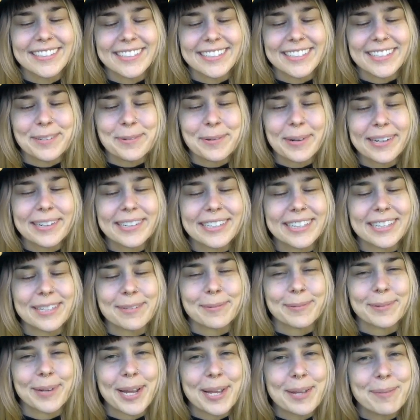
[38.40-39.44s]
You are in the
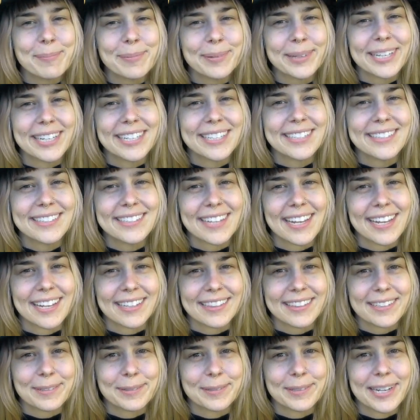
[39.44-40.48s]
right place
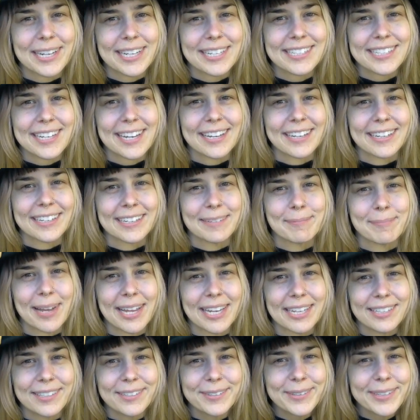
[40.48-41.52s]
at the right time,
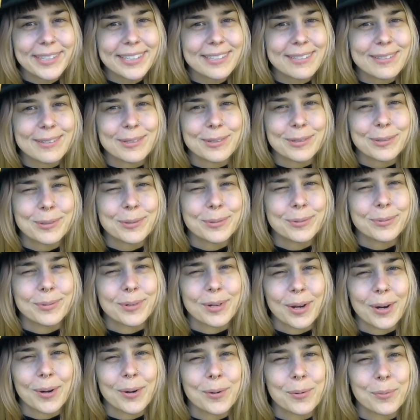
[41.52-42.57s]
and you can do
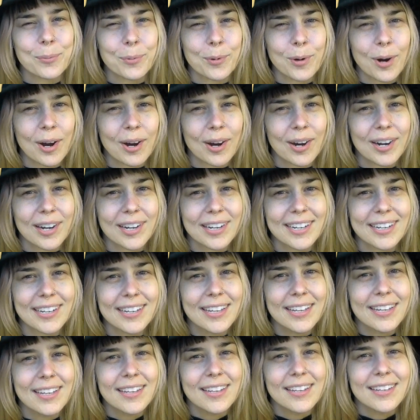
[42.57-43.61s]
no wrong.
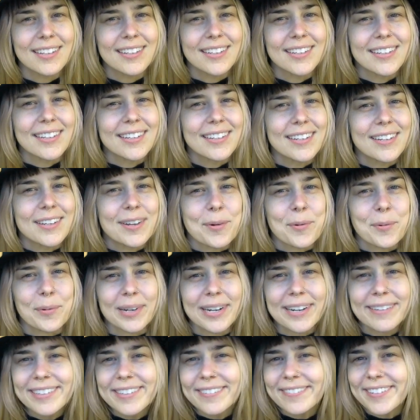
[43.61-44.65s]

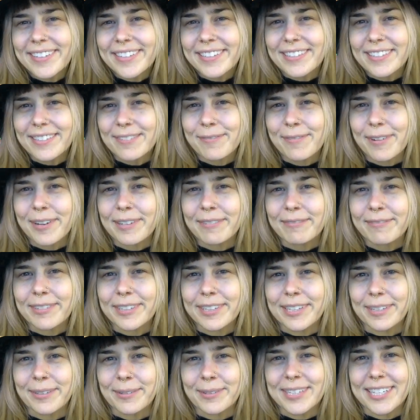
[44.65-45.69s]
Whatever feels fun for
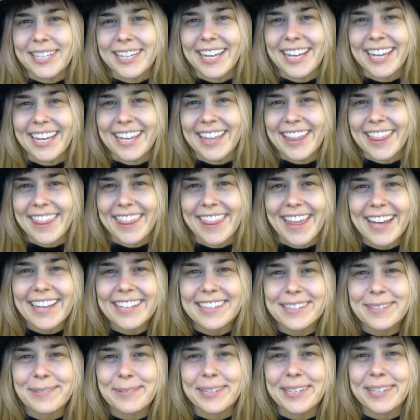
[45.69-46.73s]
you today,
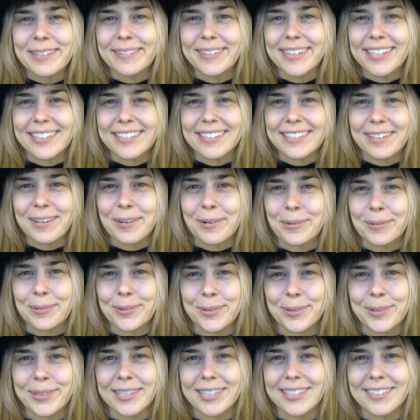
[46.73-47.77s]
that's what you need to go
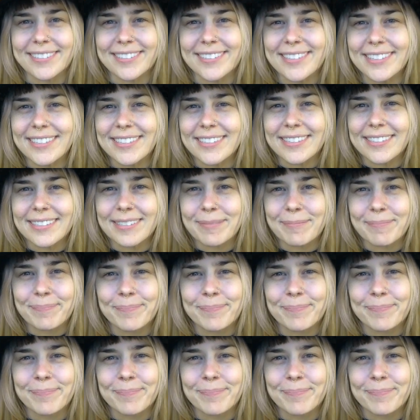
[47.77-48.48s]
towards.